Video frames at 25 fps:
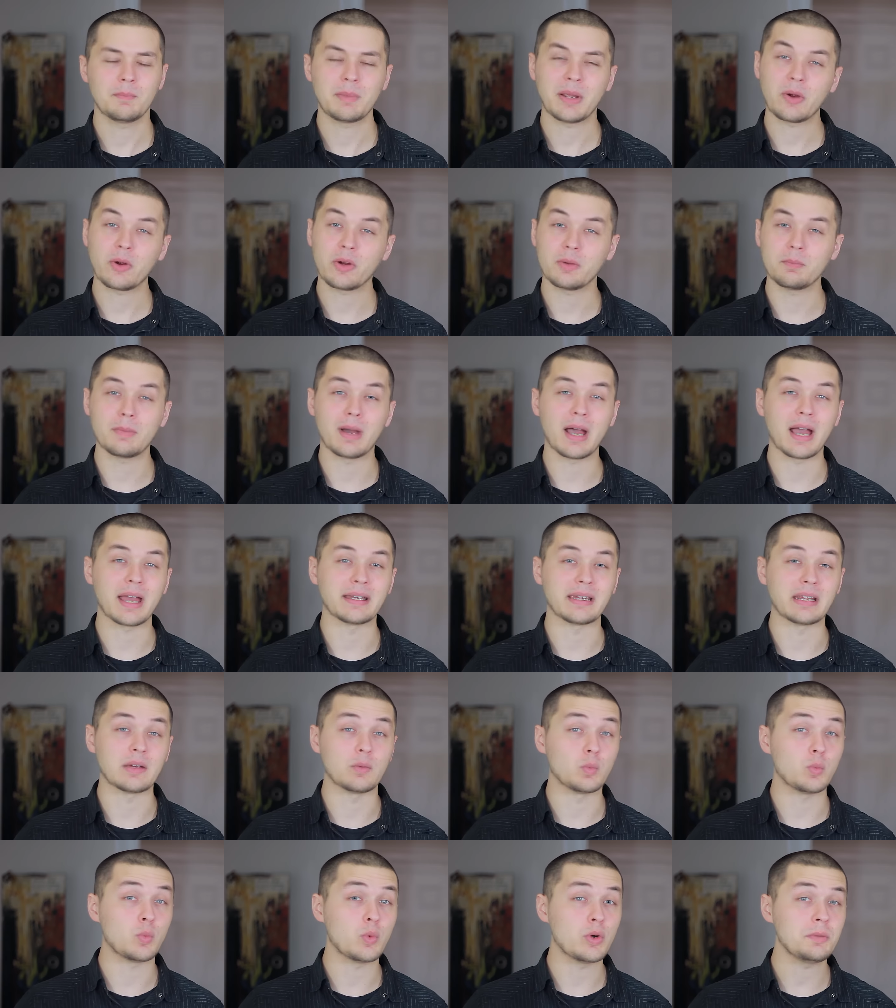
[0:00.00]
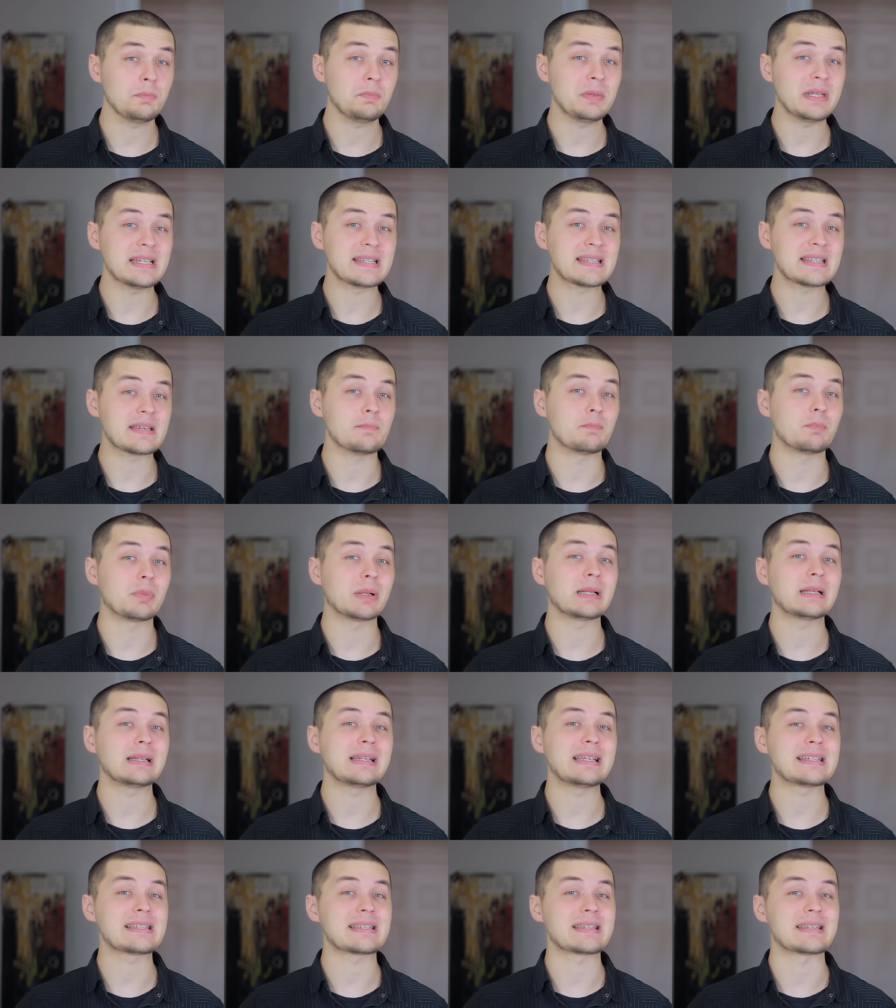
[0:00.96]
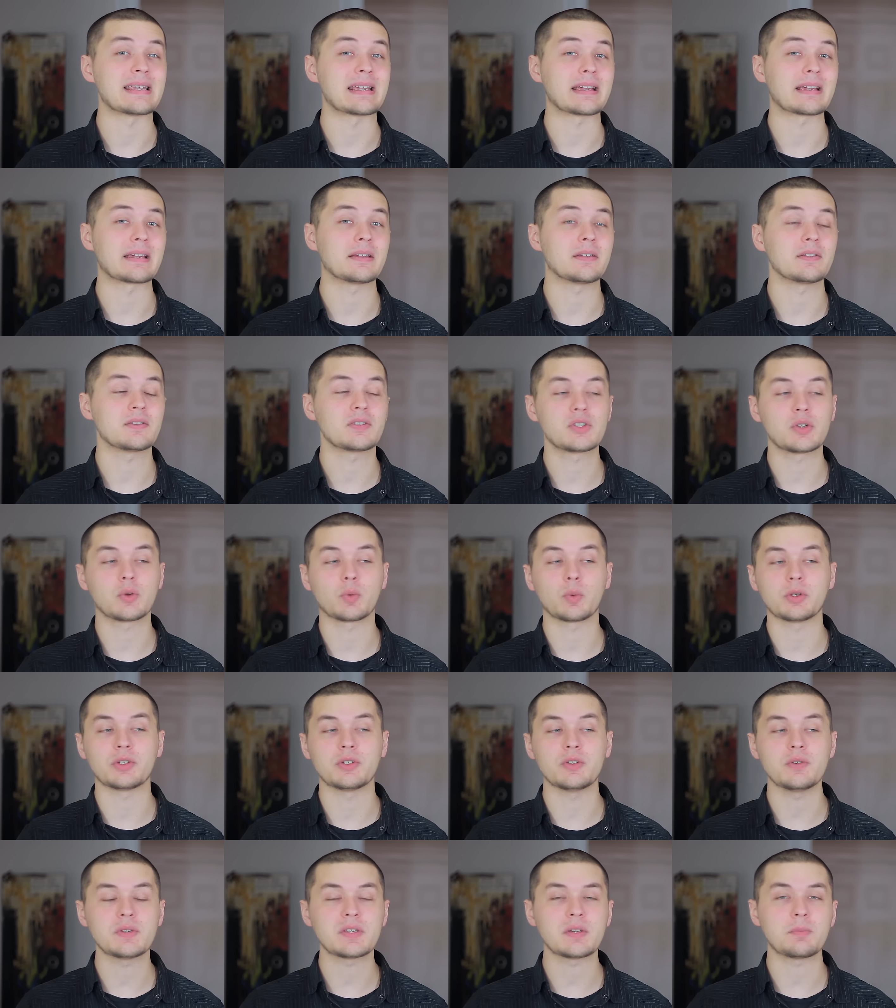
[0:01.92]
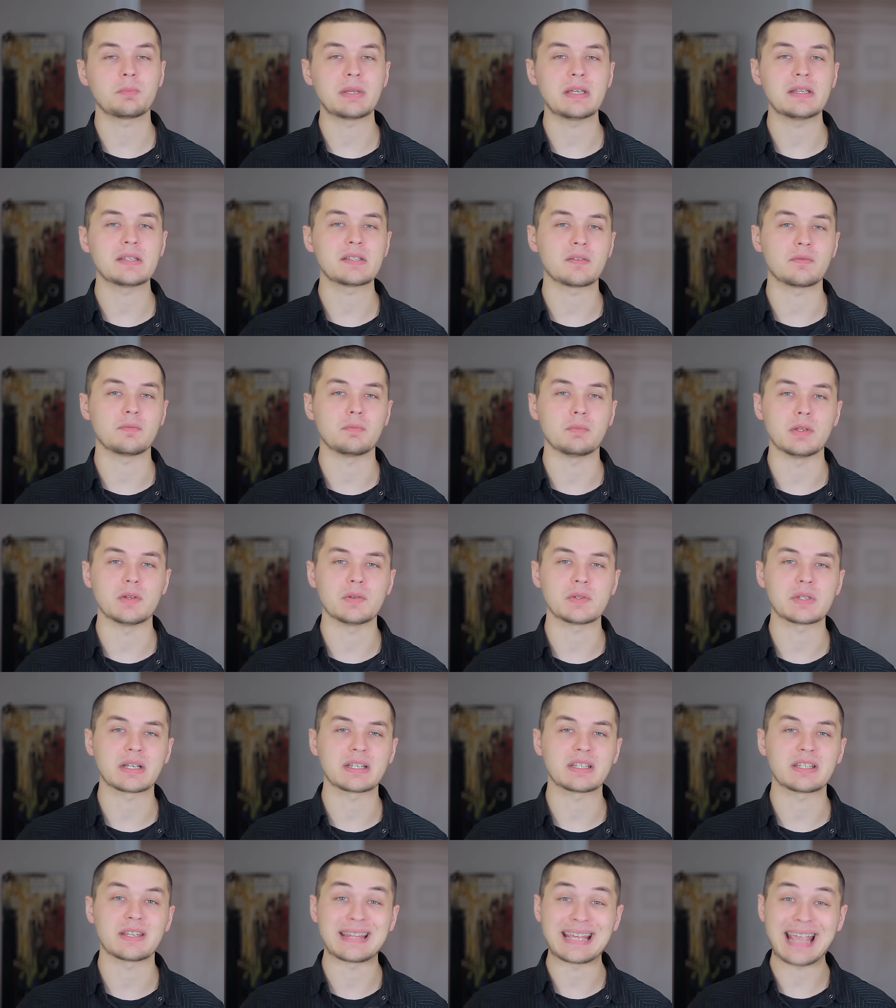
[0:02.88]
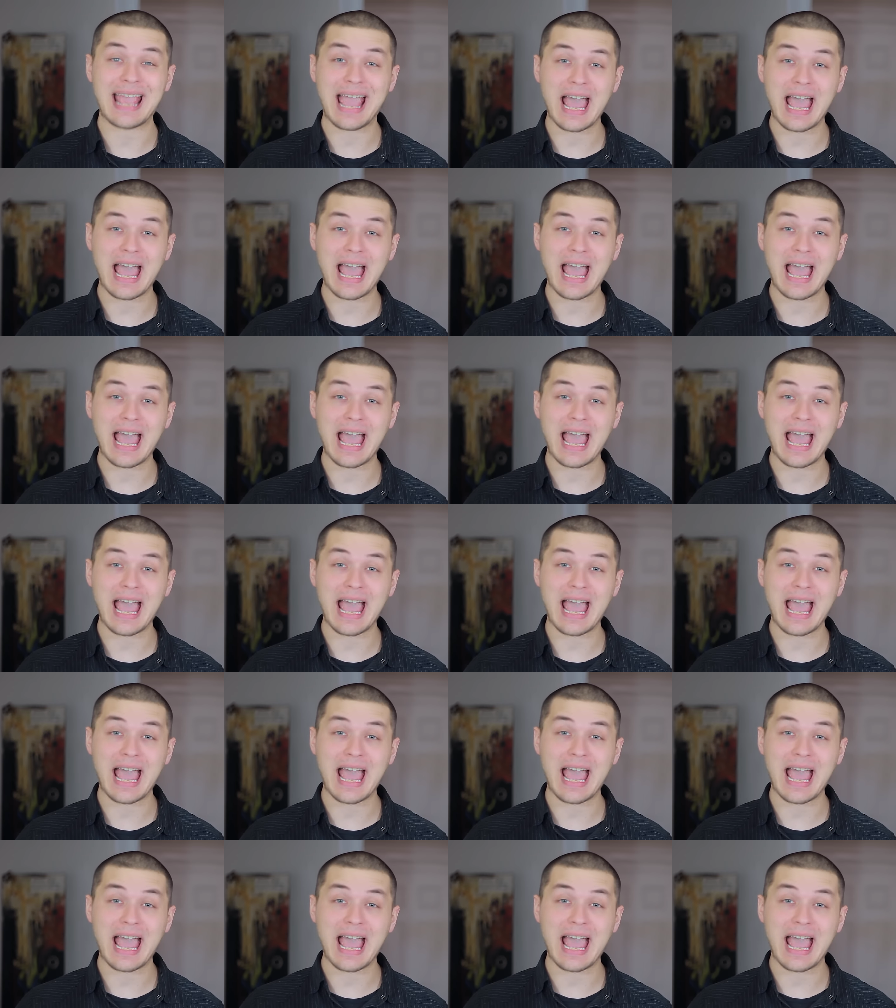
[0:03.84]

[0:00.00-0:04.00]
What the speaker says: Bear in mind, it would be simplistic to reduce a piece of music to the